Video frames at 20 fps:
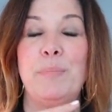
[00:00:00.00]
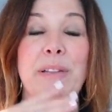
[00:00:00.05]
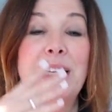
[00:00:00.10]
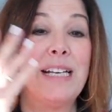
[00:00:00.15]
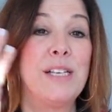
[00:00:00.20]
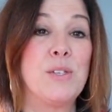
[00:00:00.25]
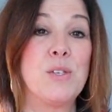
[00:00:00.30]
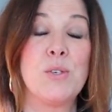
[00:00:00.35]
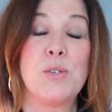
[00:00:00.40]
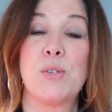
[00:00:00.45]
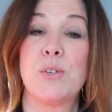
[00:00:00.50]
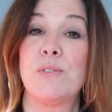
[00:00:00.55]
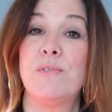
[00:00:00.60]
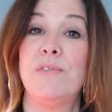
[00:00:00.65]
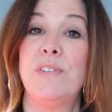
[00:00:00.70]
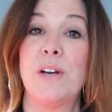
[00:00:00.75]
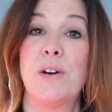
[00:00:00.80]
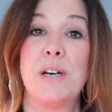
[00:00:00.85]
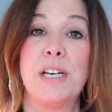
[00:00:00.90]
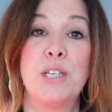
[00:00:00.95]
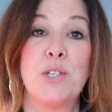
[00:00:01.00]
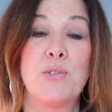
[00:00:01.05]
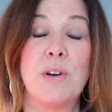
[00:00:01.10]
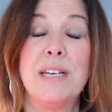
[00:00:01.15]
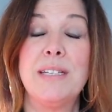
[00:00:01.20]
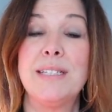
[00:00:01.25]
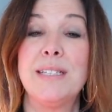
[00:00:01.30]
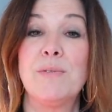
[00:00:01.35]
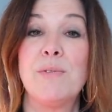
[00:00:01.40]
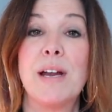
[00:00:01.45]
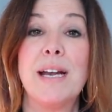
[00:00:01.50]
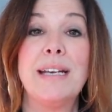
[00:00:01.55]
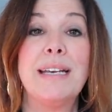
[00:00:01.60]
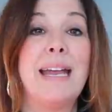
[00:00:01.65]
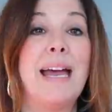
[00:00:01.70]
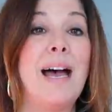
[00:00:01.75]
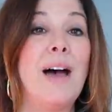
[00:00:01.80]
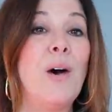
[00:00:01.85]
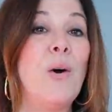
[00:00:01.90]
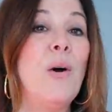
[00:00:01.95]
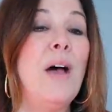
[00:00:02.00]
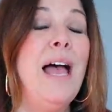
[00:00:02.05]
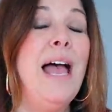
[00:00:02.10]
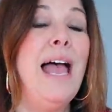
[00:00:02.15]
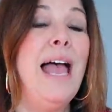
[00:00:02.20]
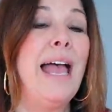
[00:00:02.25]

blazers are very trendy right now